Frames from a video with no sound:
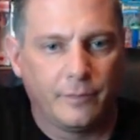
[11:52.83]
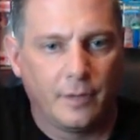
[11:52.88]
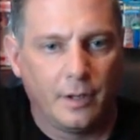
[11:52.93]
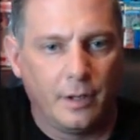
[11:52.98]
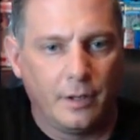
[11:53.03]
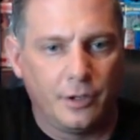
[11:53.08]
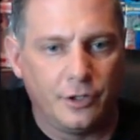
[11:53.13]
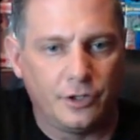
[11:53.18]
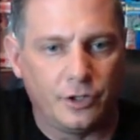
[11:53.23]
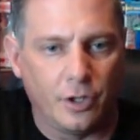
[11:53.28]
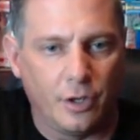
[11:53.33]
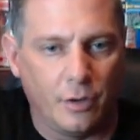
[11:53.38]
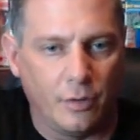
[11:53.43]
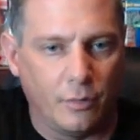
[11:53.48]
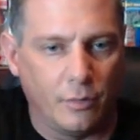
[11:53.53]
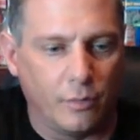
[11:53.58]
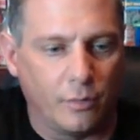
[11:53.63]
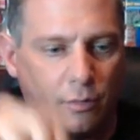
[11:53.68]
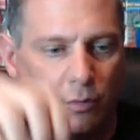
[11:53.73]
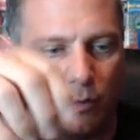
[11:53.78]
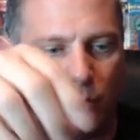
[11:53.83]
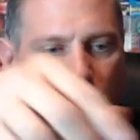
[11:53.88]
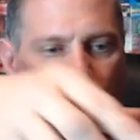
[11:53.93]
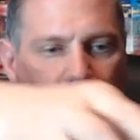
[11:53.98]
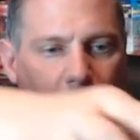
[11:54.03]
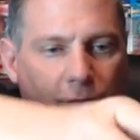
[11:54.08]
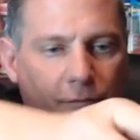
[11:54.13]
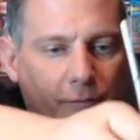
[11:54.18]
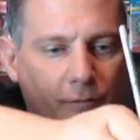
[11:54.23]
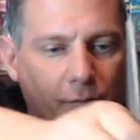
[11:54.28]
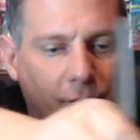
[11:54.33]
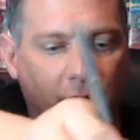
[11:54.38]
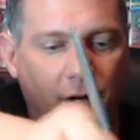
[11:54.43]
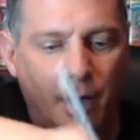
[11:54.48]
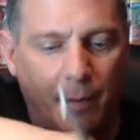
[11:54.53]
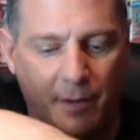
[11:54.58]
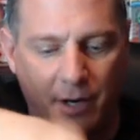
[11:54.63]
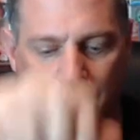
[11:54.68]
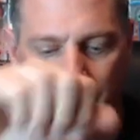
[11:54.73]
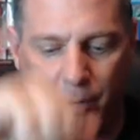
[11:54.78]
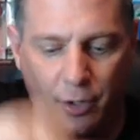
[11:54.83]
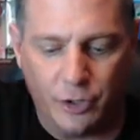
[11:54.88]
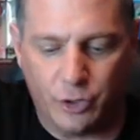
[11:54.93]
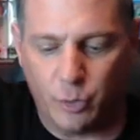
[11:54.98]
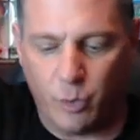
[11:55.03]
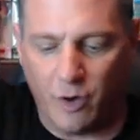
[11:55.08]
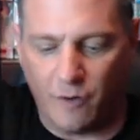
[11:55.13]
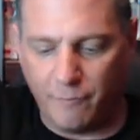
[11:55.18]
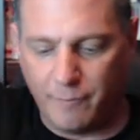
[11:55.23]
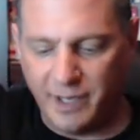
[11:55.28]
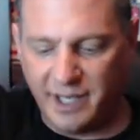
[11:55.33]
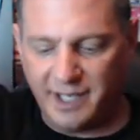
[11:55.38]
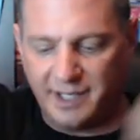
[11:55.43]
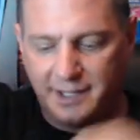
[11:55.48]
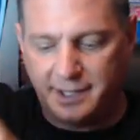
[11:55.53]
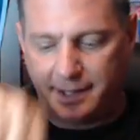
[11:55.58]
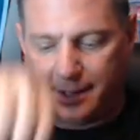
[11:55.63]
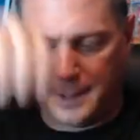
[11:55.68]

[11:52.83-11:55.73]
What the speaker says: So we're coming up on 12 minutes.